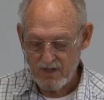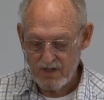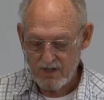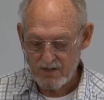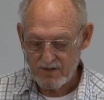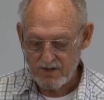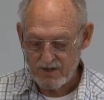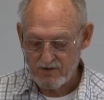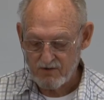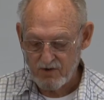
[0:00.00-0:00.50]

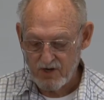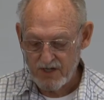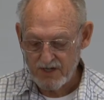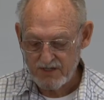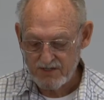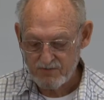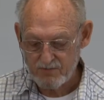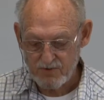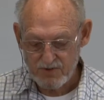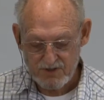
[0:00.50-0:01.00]
The
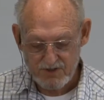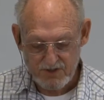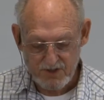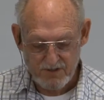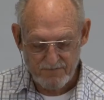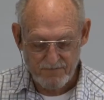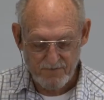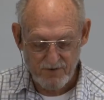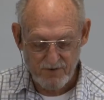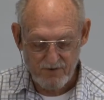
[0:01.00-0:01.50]
Christ will
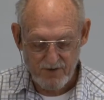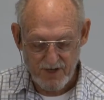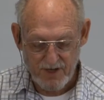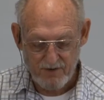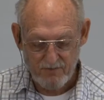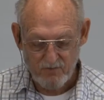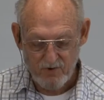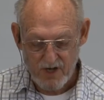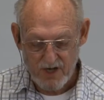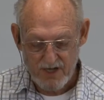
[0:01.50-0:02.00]
suffer
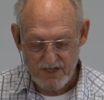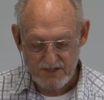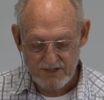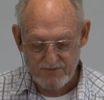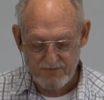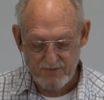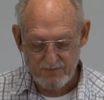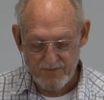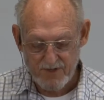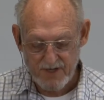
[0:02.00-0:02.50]
and rise
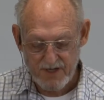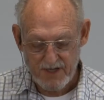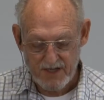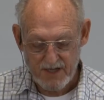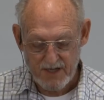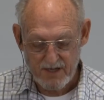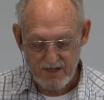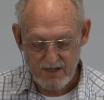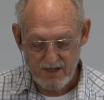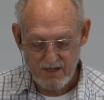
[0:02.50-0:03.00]
from the
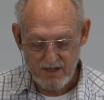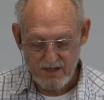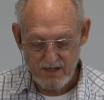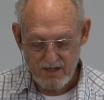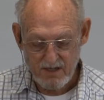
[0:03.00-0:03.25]
dead,